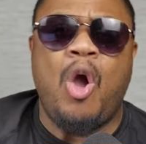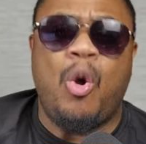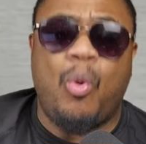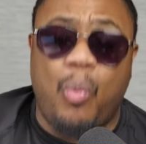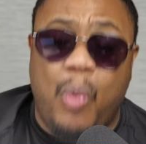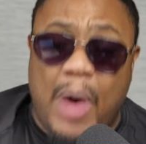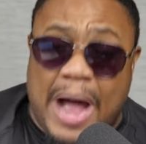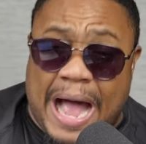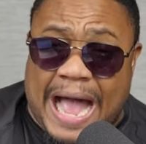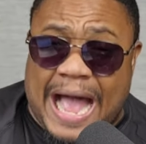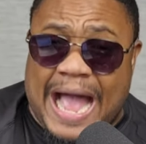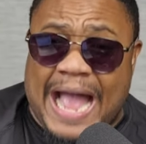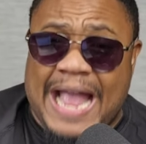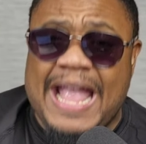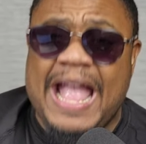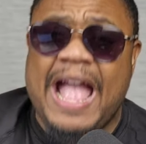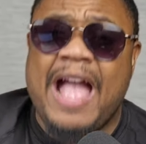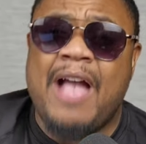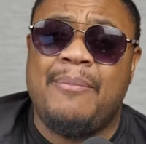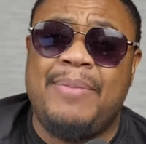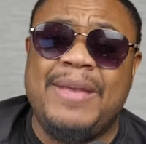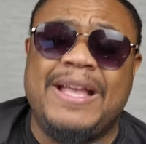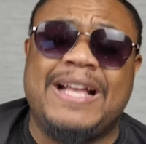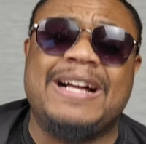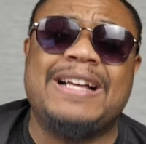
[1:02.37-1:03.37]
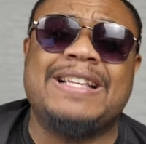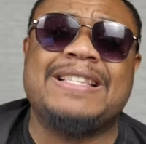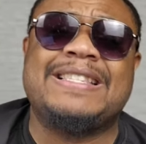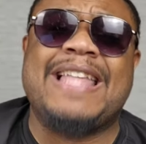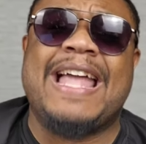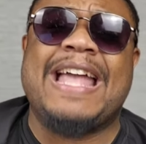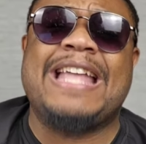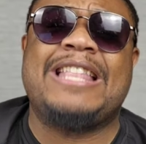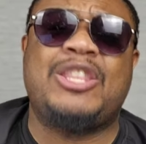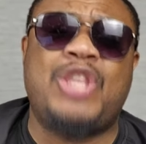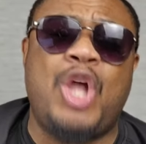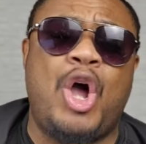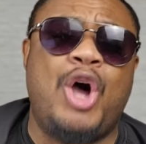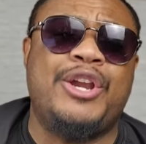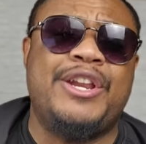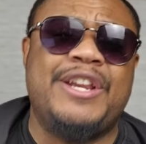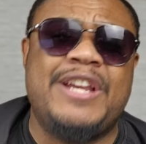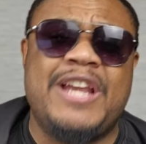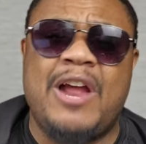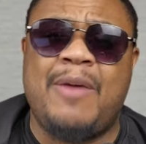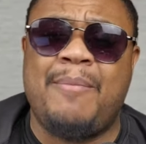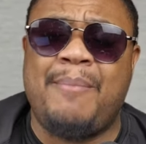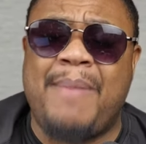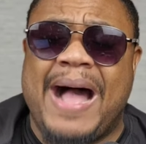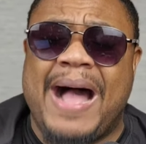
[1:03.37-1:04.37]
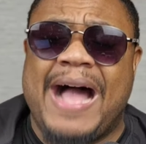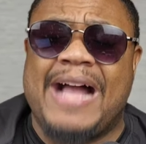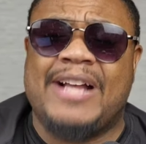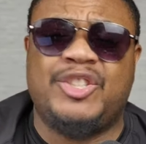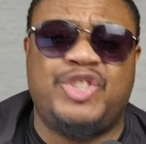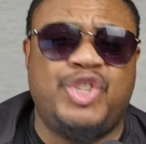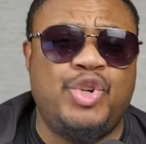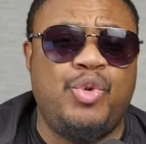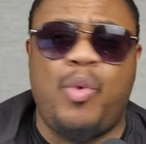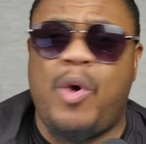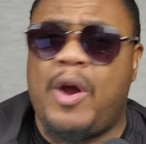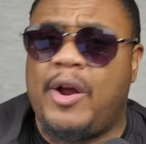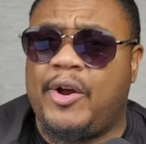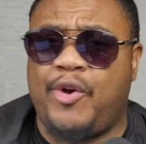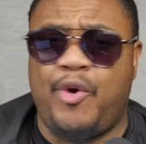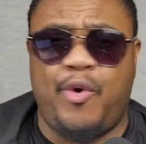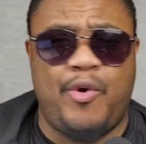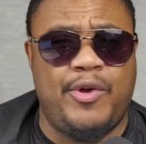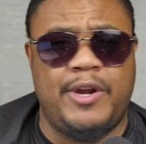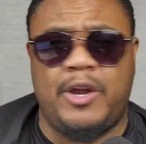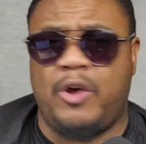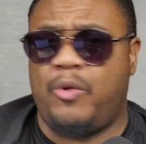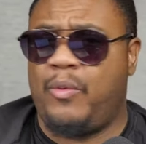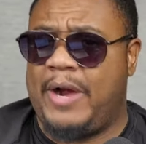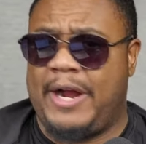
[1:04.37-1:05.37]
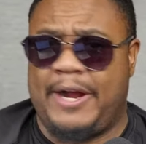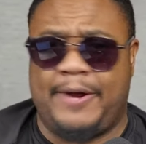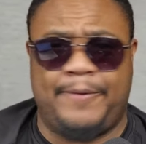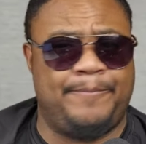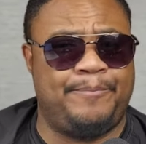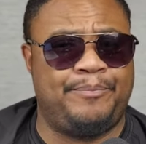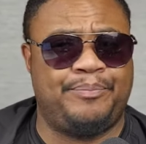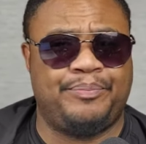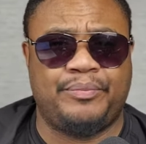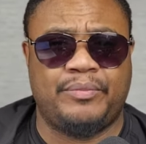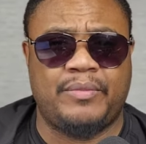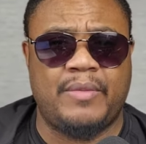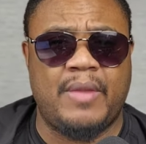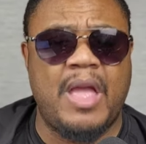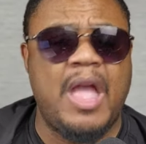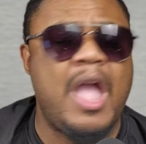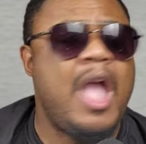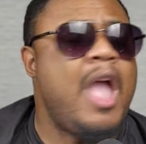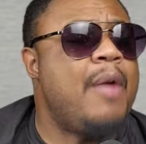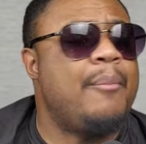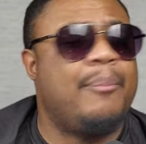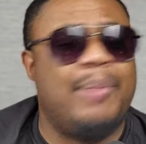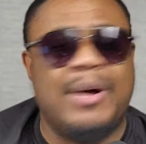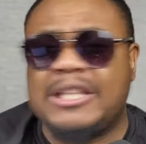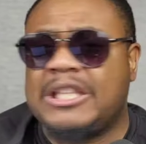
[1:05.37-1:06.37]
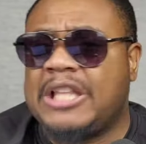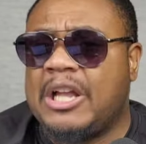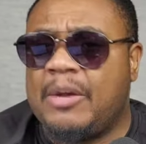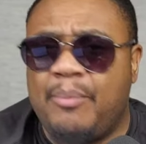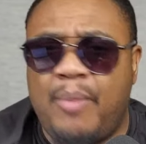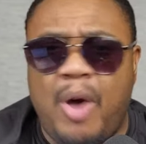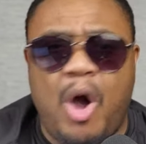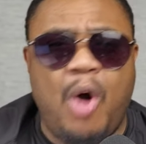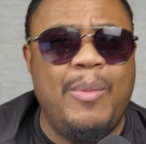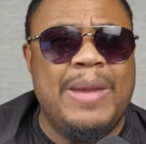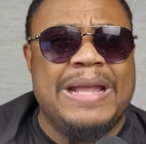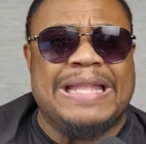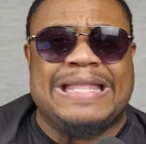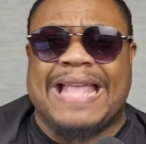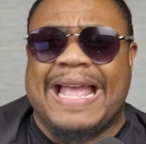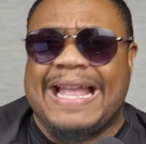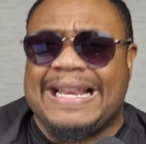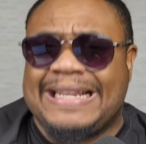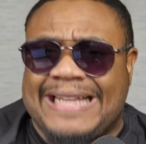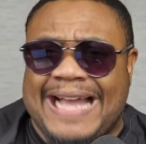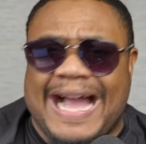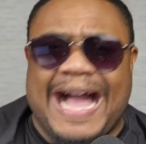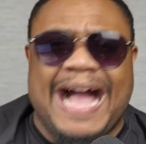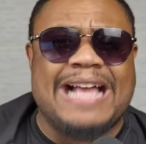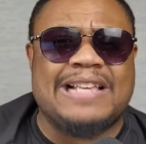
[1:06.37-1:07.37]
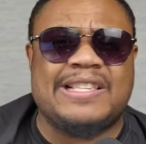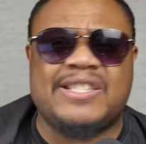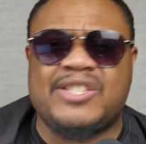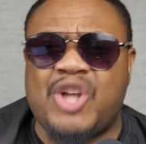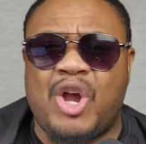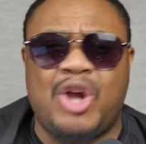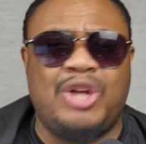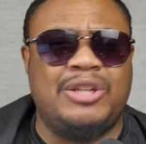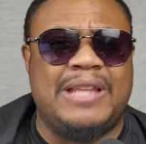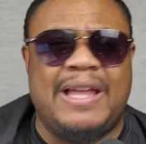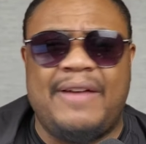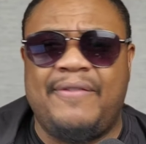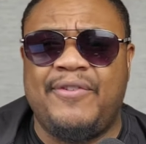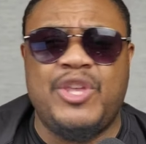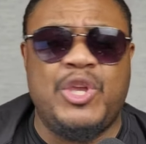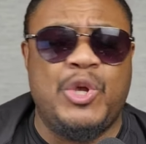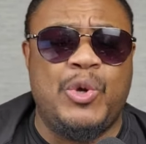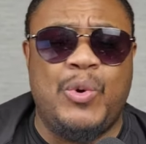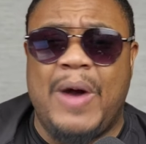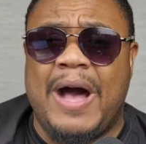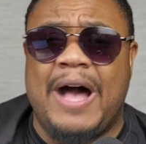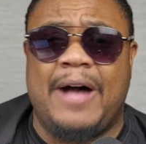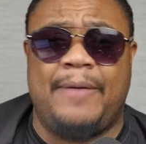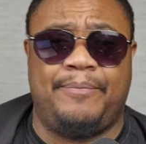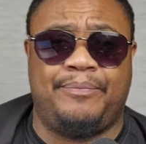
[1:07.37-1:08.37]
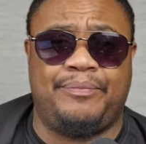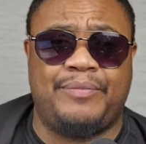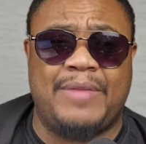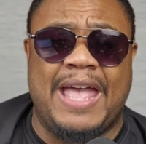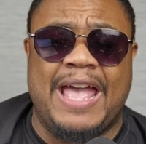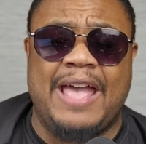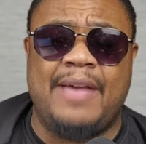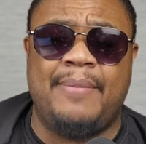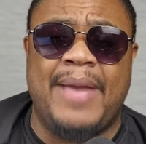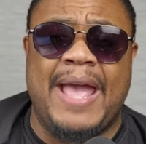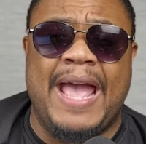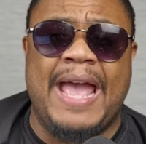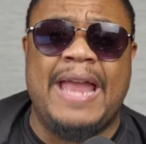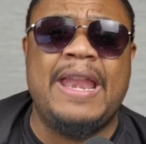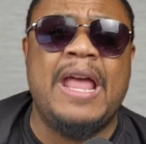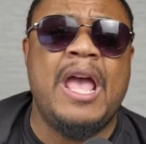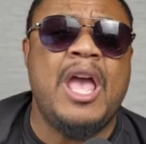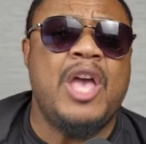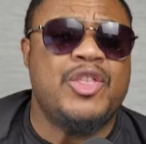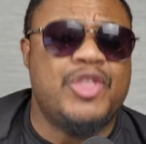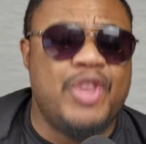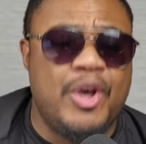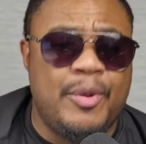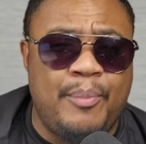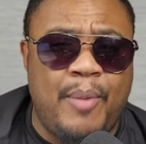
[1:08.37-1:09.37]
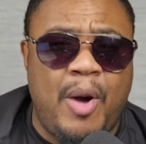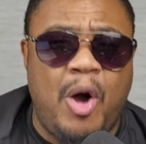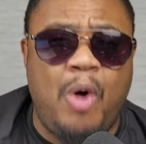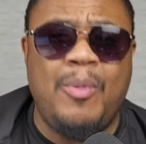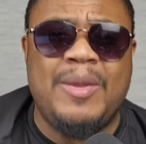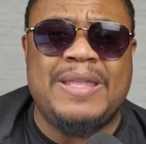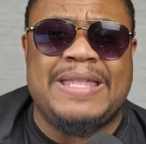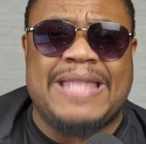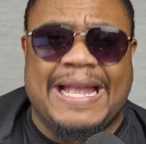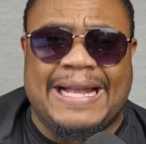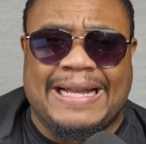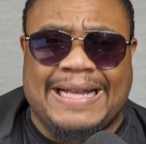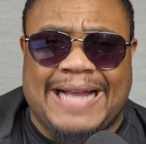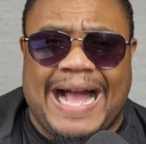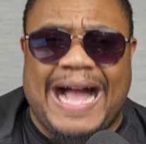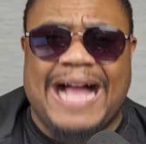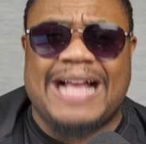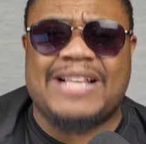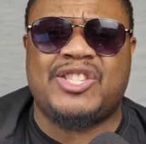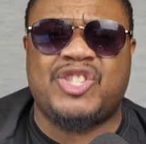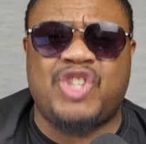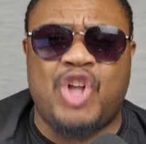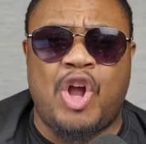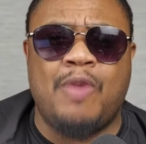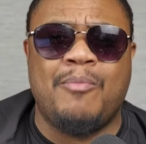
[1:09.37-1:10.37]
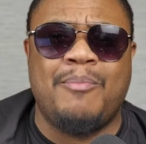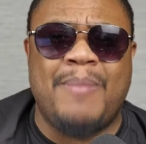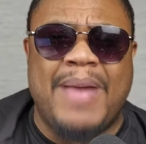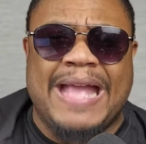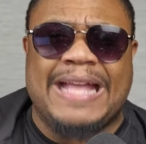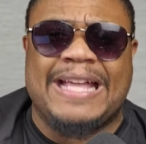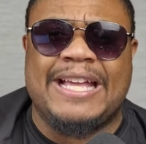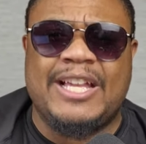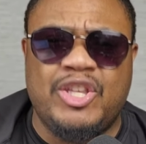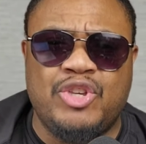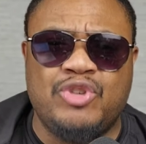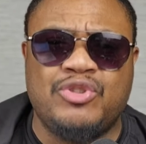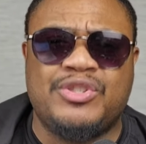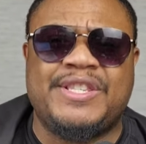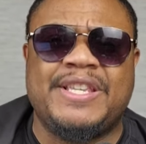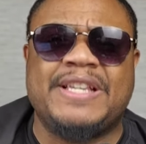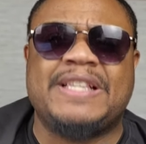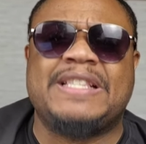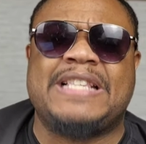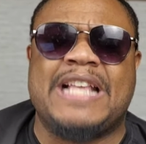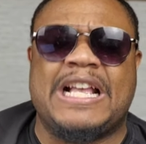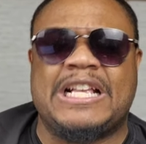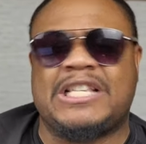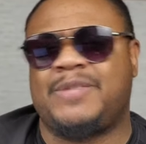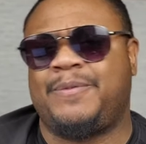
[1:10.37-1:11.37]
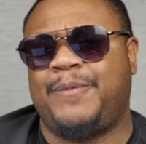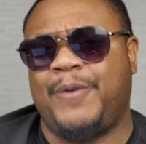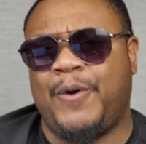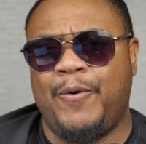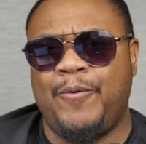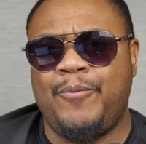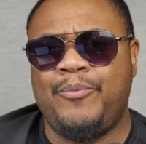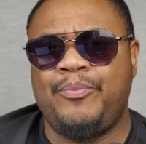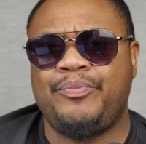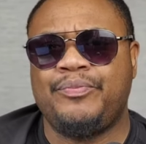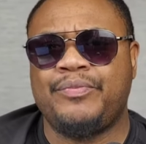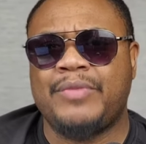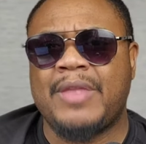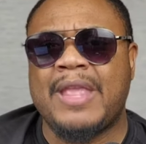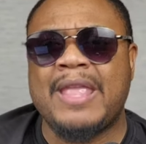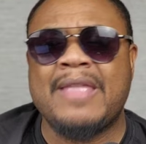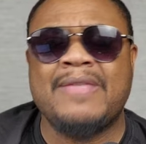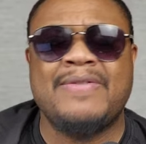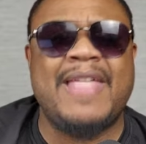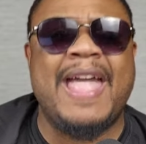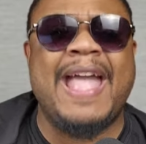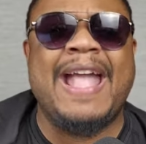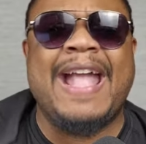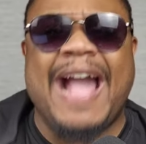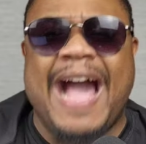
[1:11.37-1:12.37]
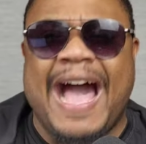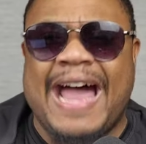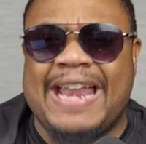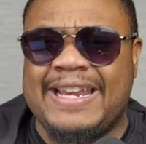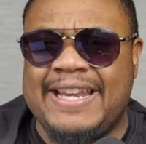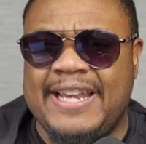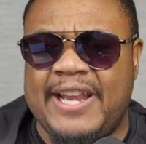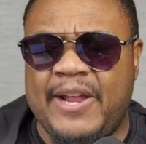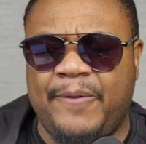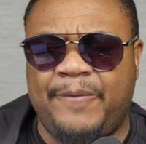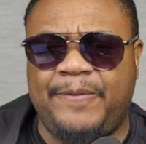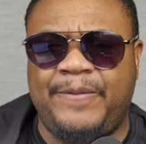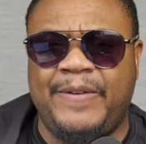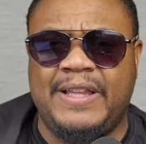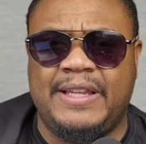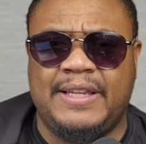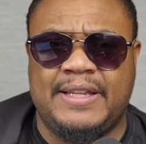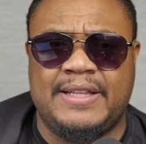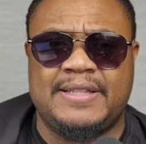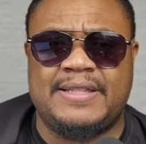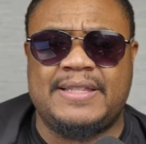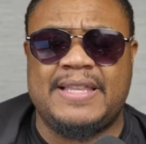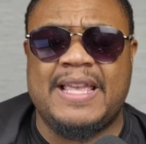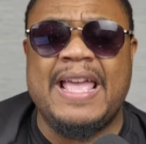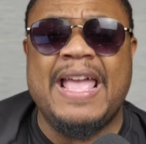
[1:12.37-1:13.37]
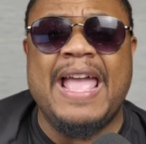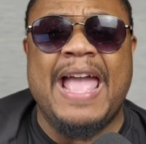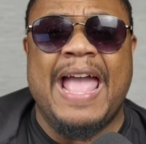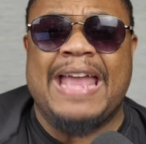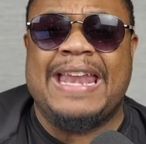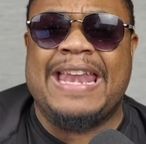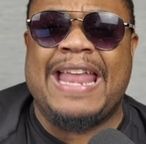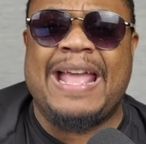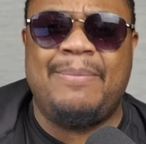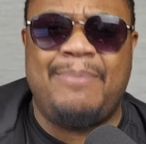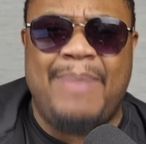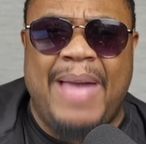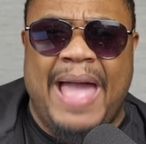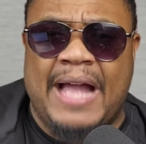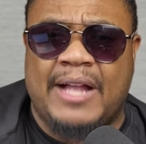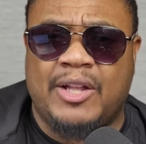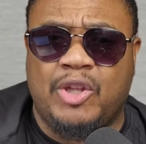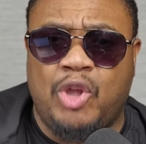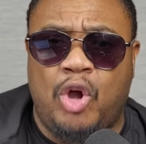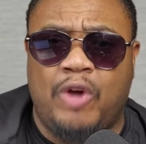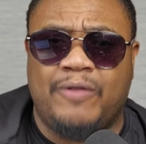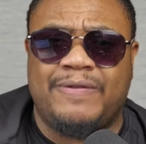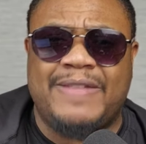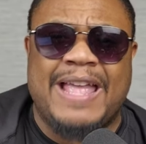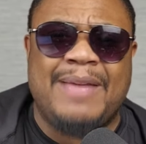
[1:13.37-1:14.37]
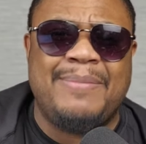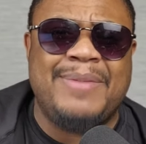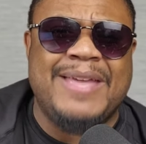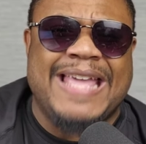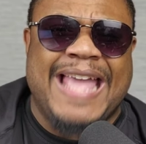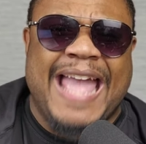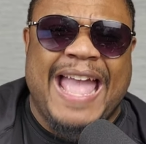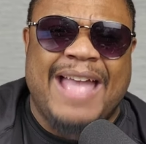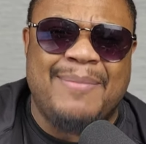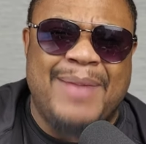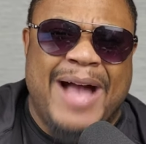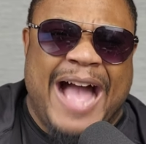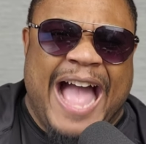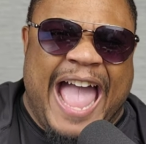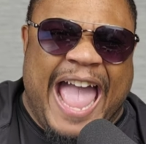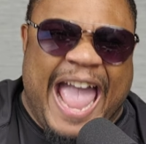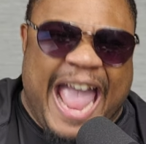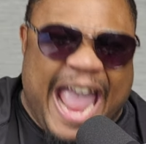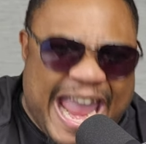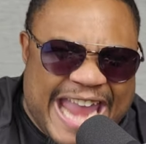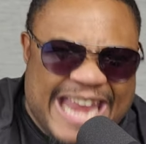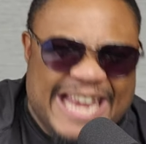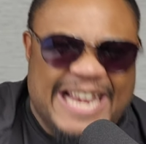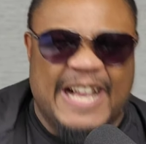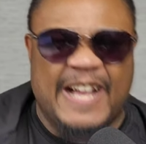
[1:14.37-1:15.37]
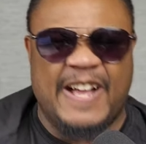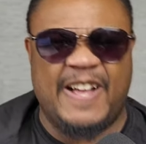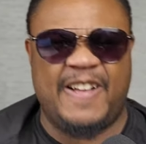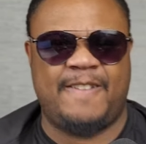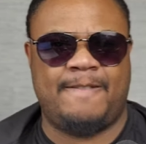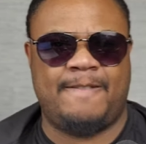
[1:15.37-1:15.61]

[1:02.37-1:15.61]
Why? Because they thought in their minds you weren't going nowhere. But the moment that God started loving you up, amen, the moment that God started making you successful, they got in their feelings and they backed off. They became a hater.